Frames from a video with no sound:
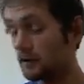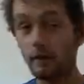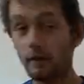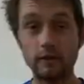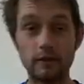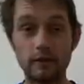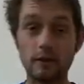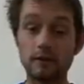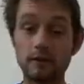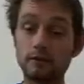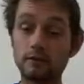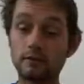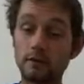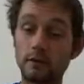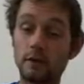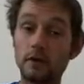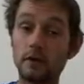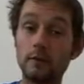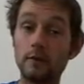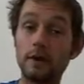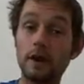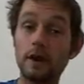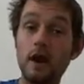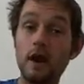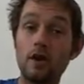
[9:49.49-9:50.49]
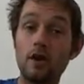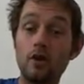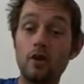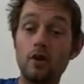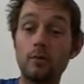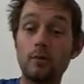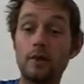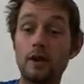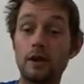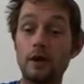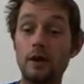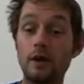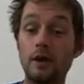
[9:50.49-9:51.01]
Thanks for coming out. I hope
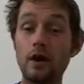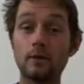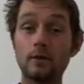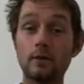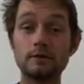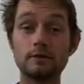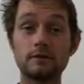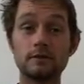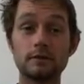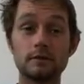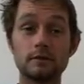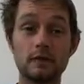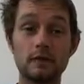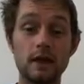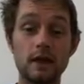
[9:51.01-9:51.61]
that helped.